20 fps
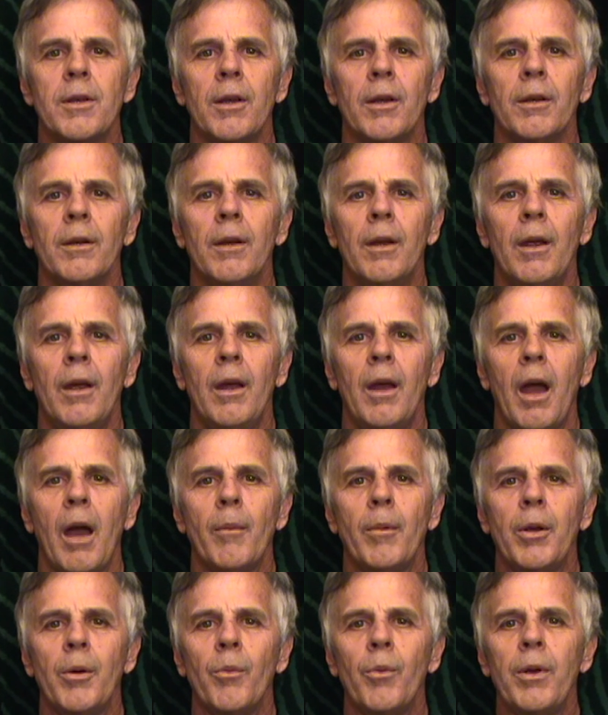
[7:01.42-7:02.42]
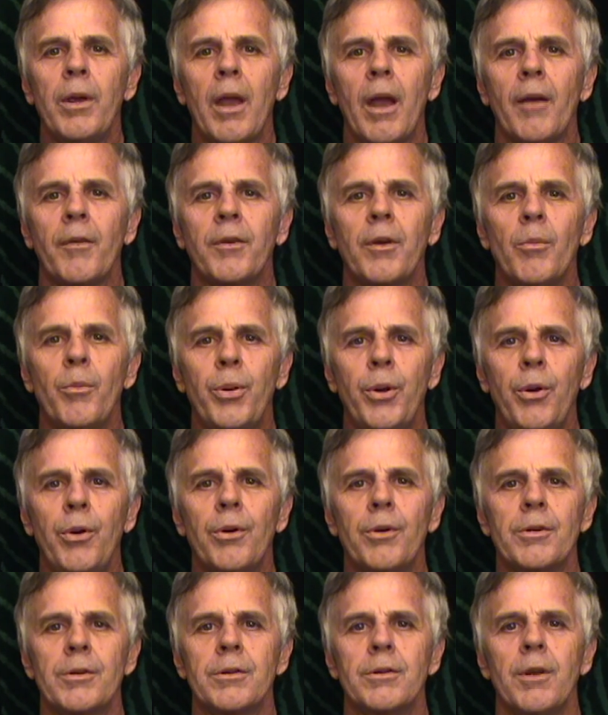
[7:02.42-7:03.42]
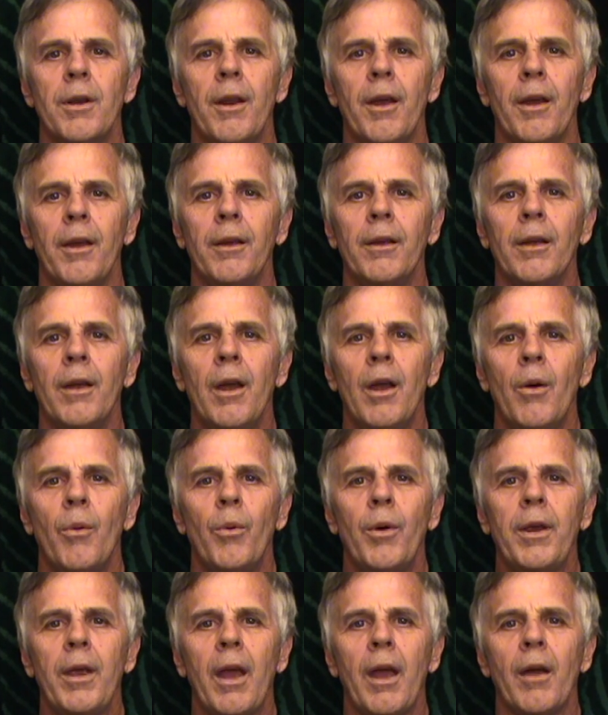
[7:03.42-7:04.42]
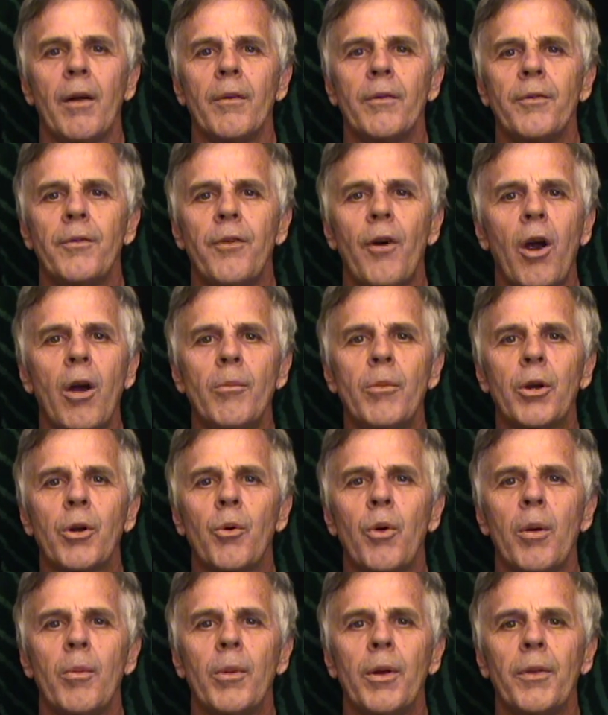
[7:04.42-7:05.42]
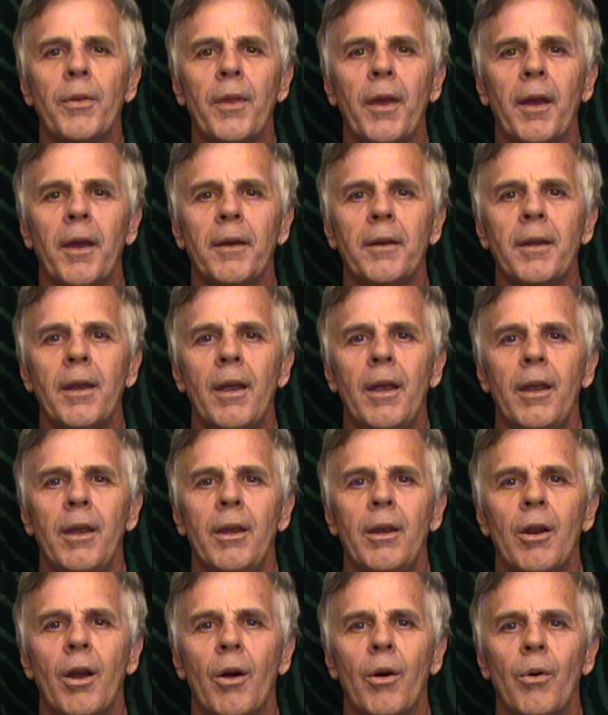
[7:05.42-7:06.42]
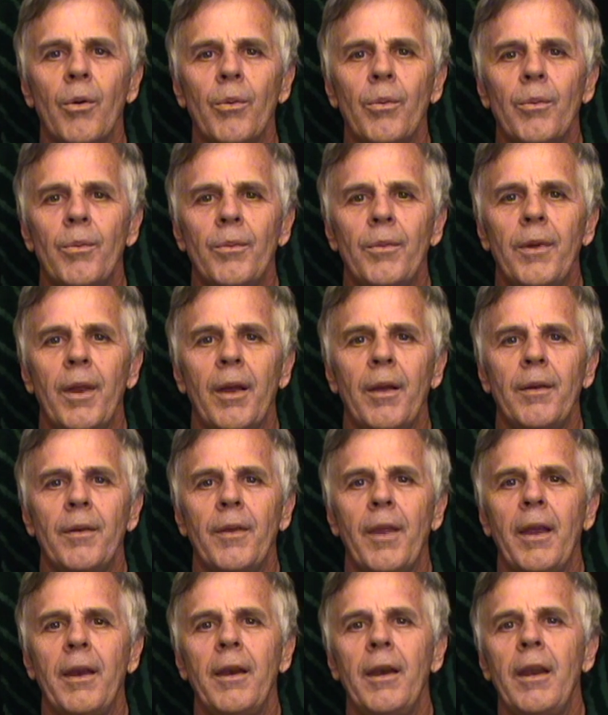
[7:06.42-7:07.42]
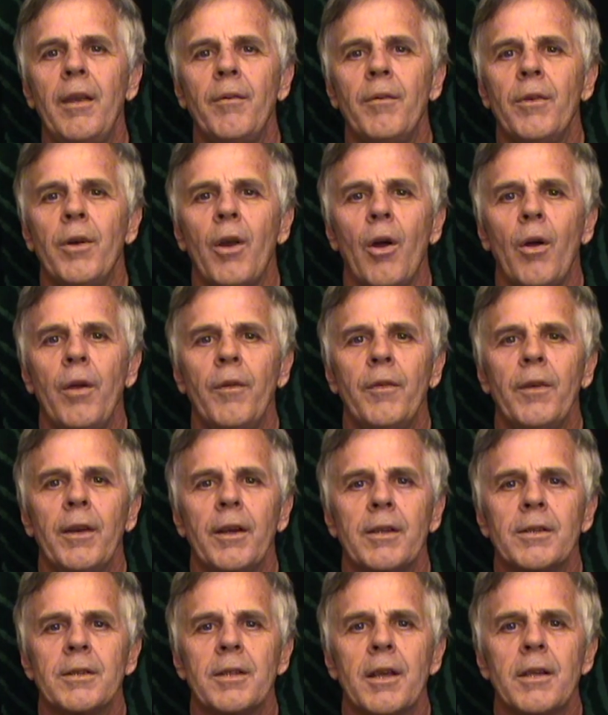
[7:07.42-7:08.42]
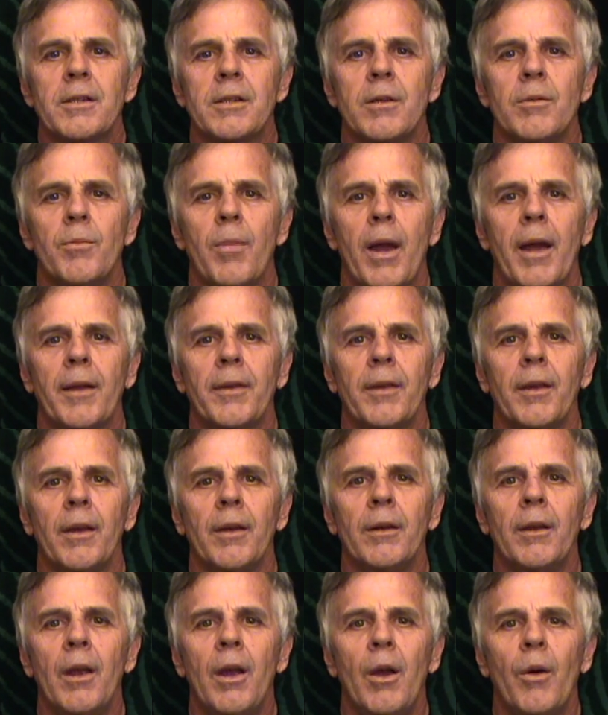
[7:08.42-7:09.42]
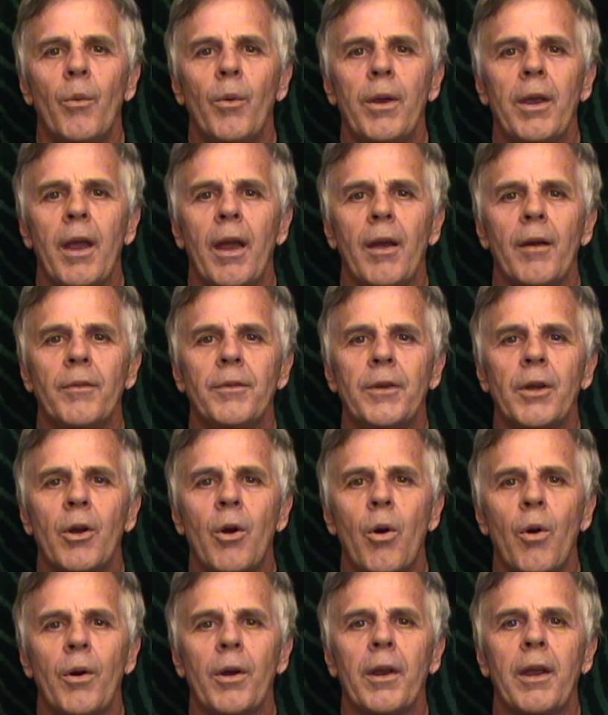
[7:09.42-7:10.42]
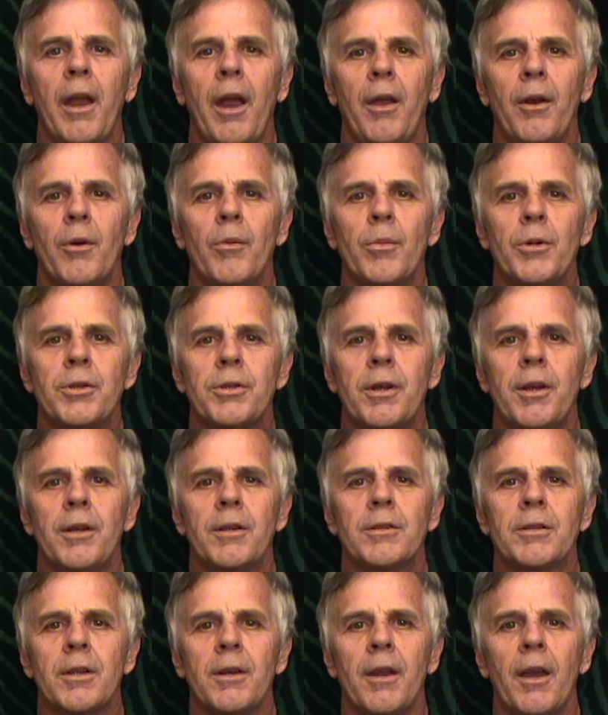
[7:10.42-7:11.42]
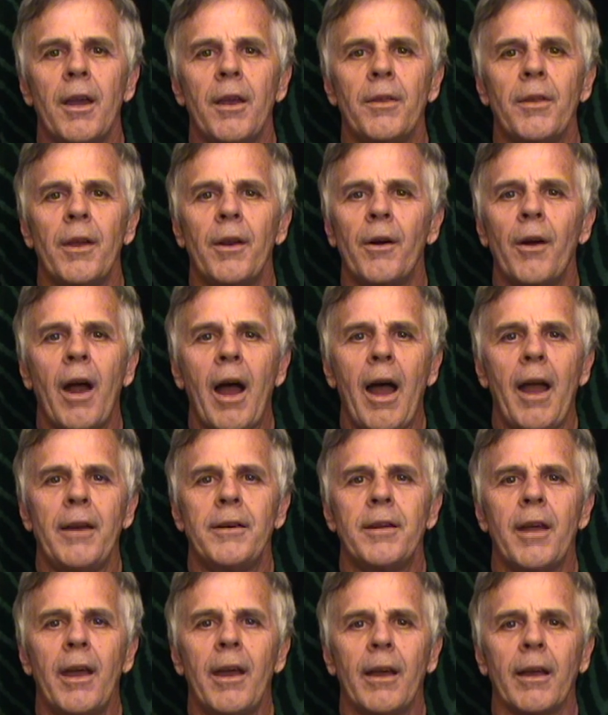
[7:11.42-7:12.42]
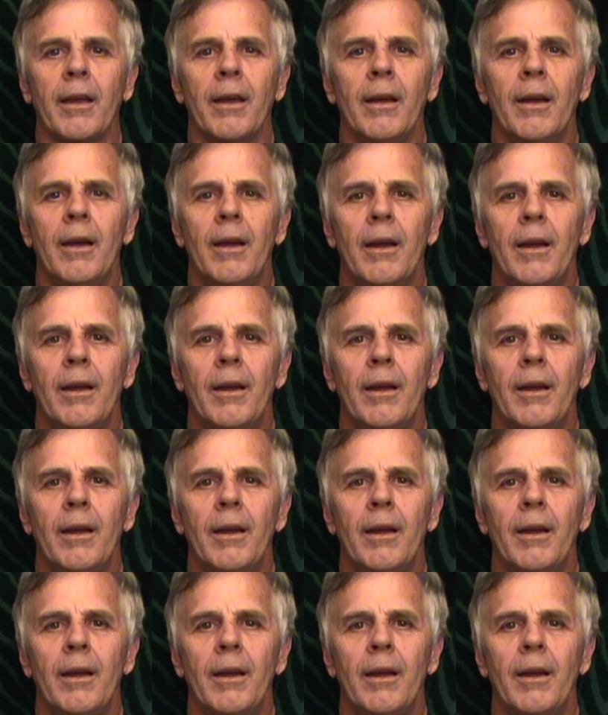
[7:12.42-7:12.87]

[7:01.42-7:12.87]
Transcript: then. I mean, we have computers today. We have farm equipment that, you know, that they didn't even know even existed back then. We have decorticator machines today that are high tech